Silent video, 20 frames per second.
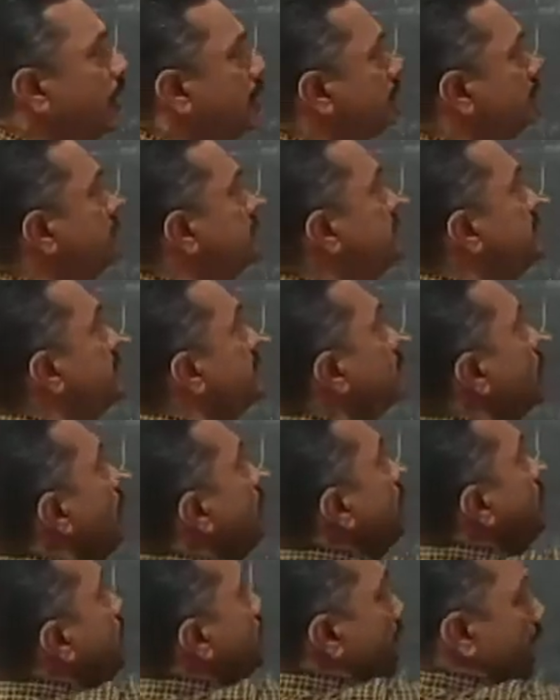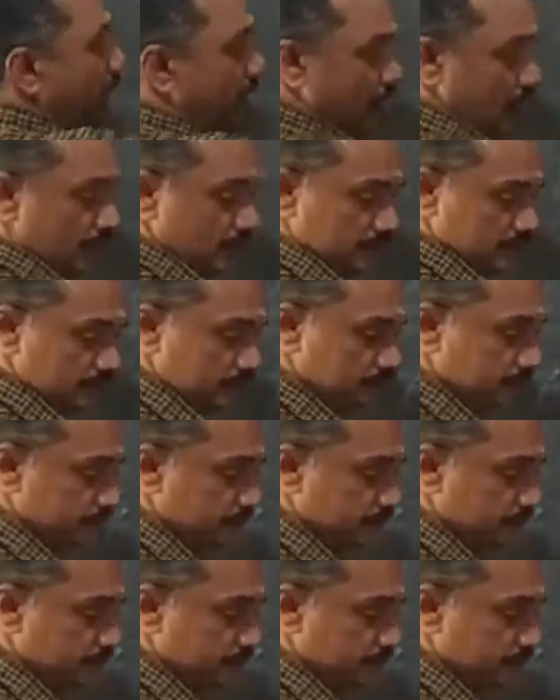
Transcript: This is called male.